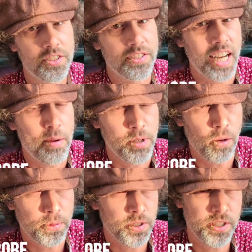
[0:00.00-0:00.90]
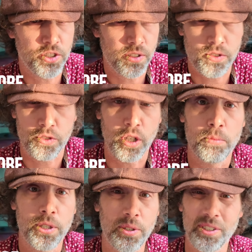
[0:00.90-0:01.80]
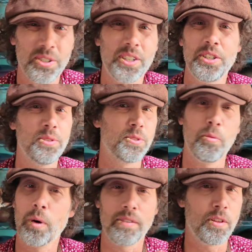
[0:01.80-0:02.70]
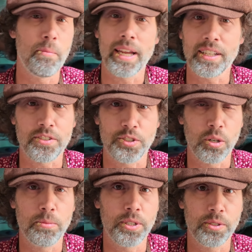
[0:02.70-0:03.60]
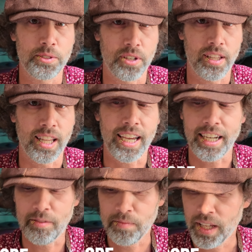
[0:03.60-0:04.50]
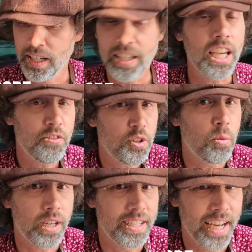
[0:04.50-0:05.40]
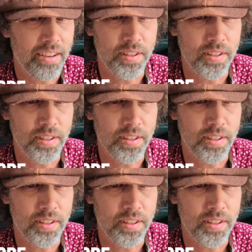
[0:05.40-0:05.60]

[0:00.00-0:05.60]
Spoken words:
just an app called Precision Strobe Tuner. You could use one of the many strobe tuners online if you want to dive